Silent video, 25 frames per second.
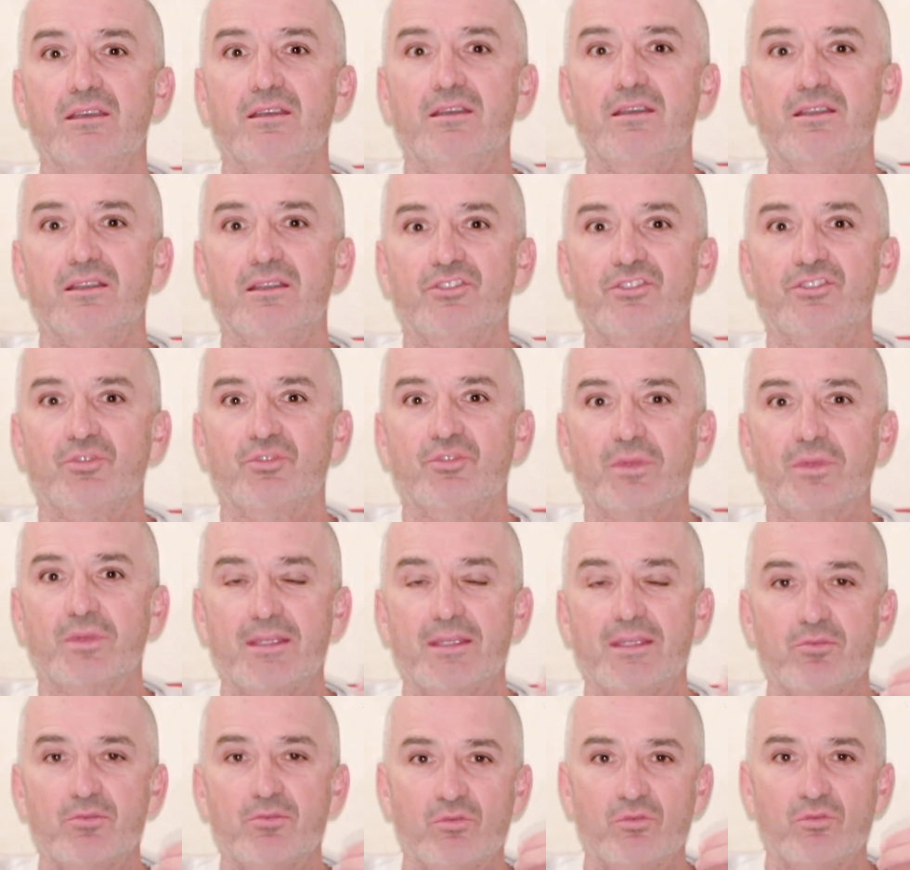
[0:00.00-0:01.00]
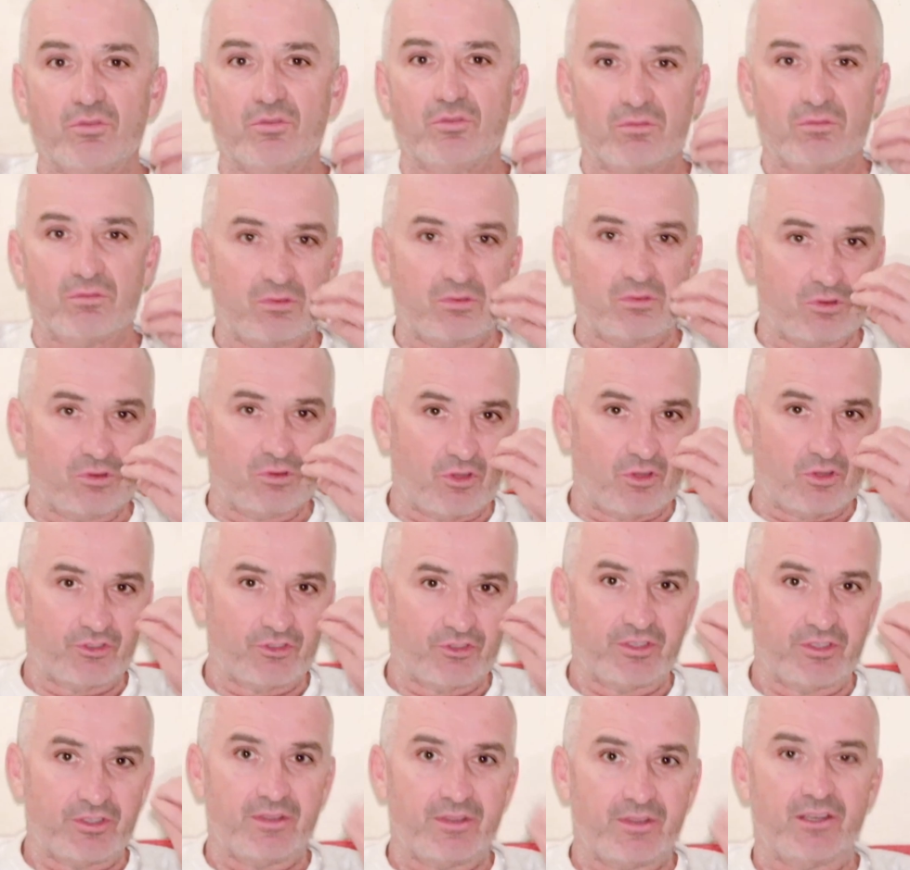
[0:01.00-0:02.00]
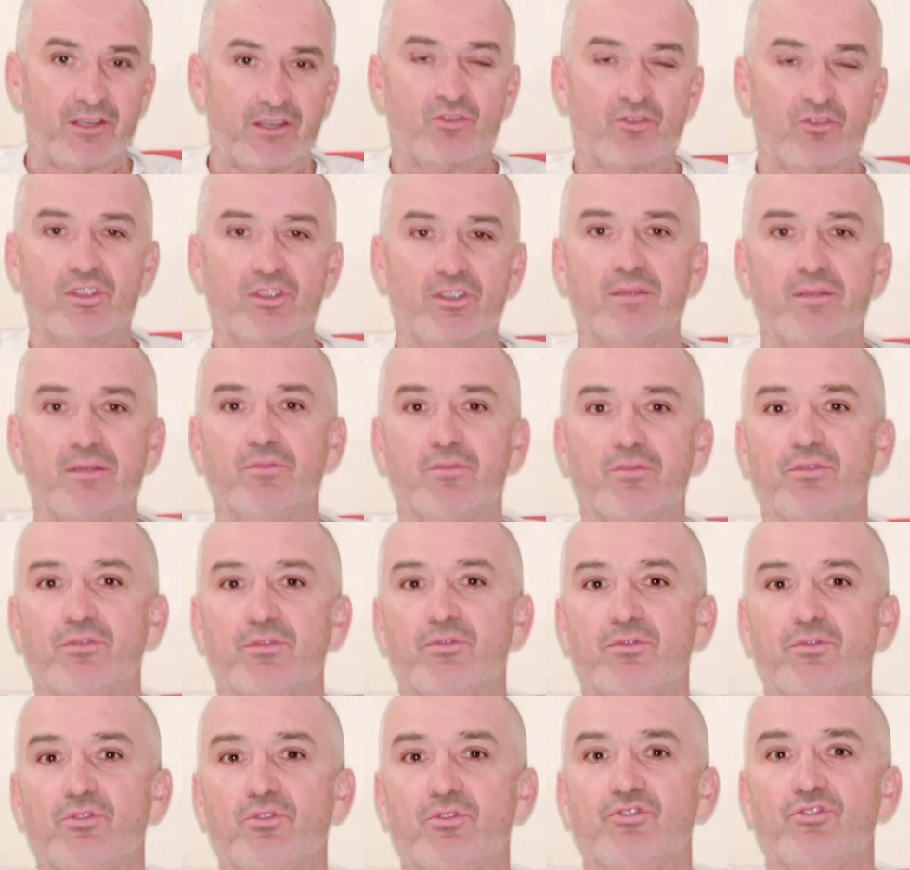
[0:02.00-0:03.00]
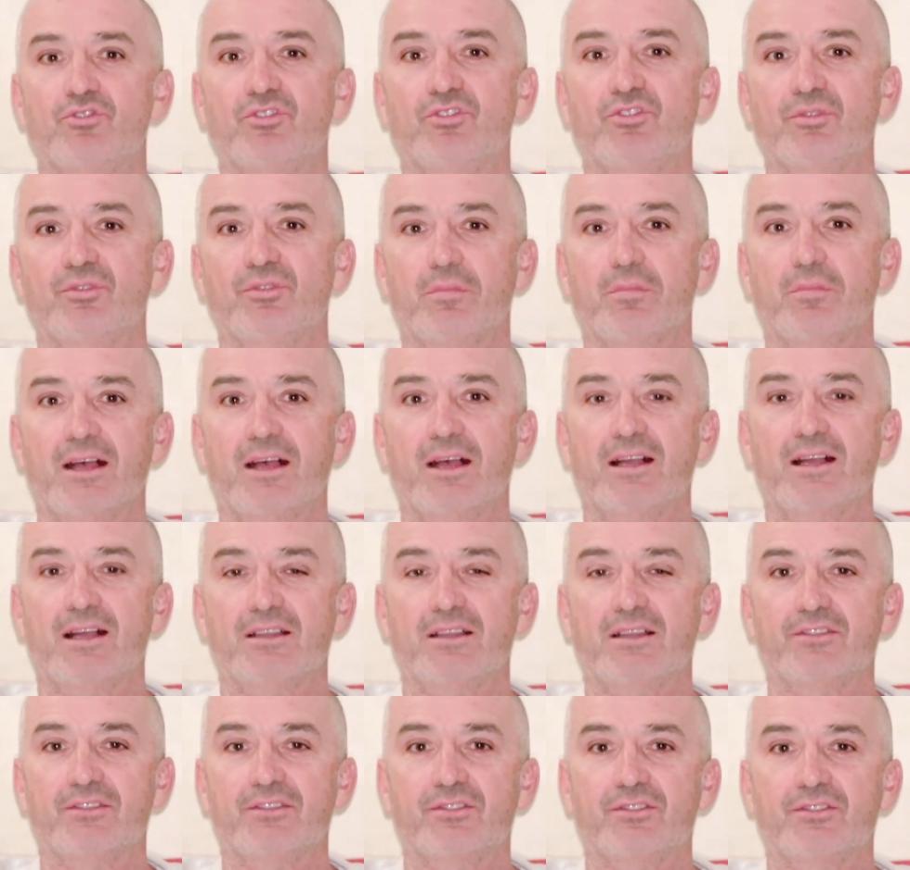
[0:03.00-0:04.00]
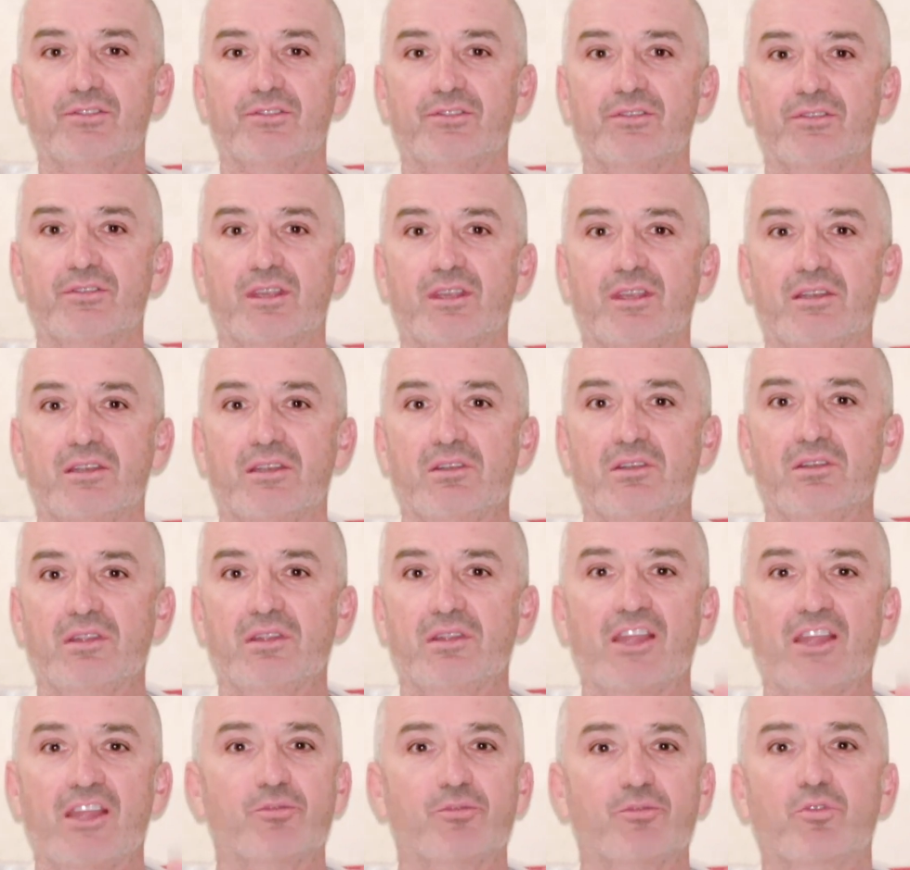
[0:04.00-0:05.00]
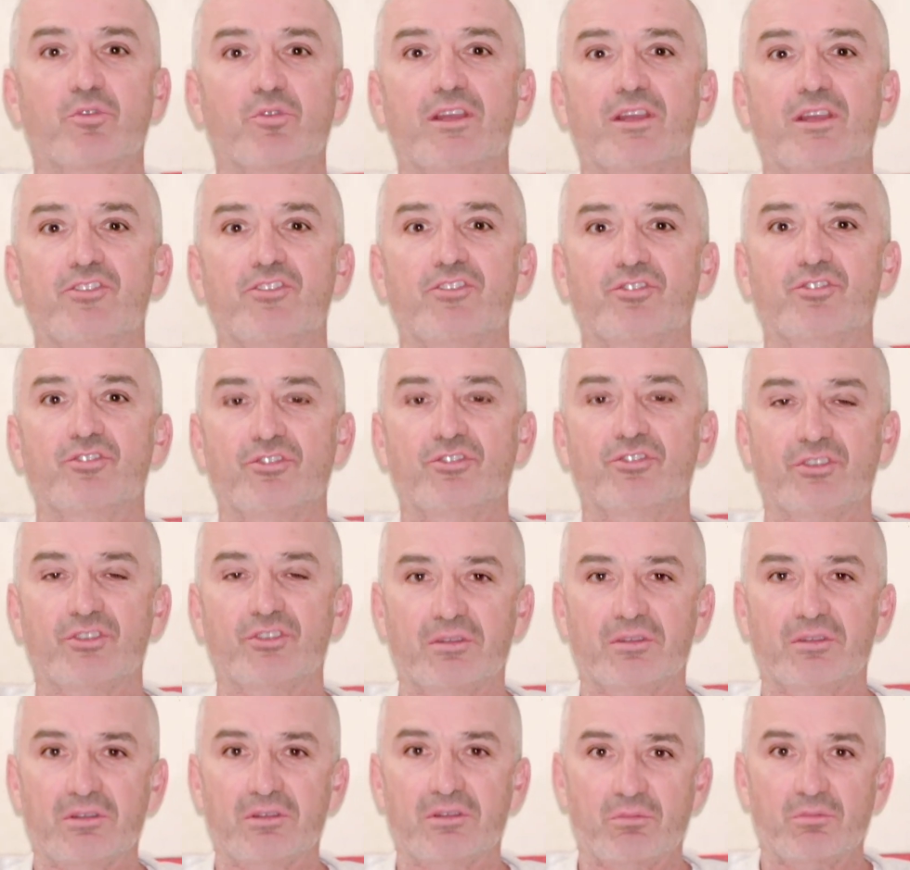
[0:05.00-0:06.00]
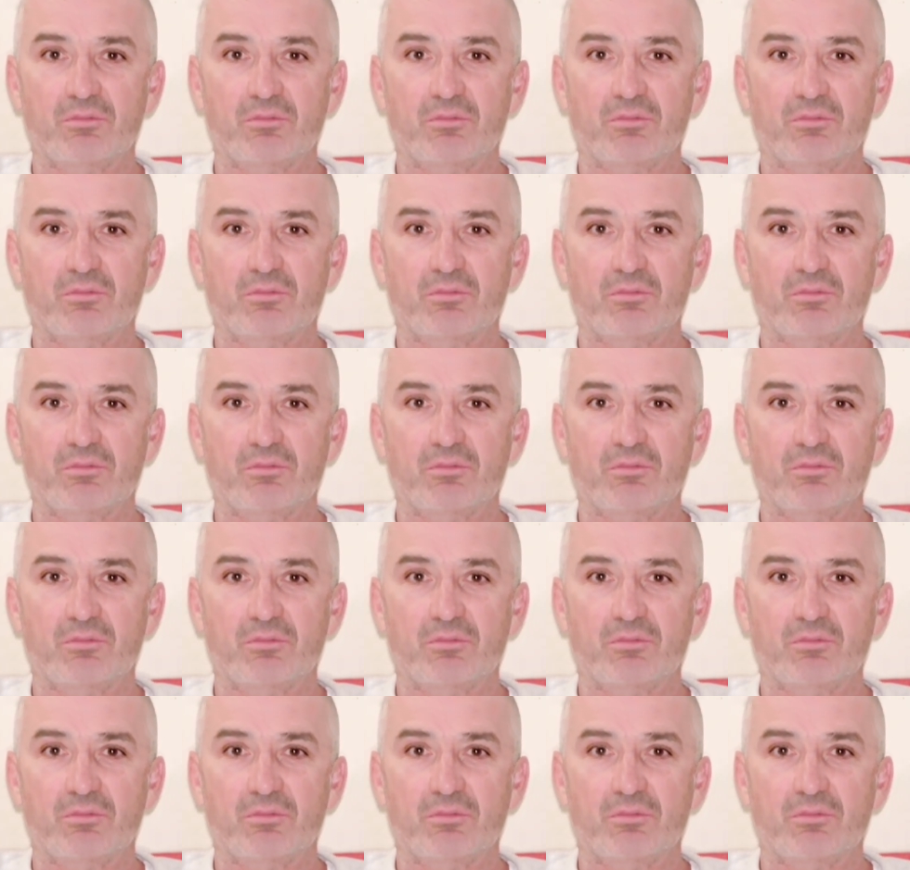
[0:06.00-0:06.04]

It's just people lost in their dreams of futures and pasts and aspirations and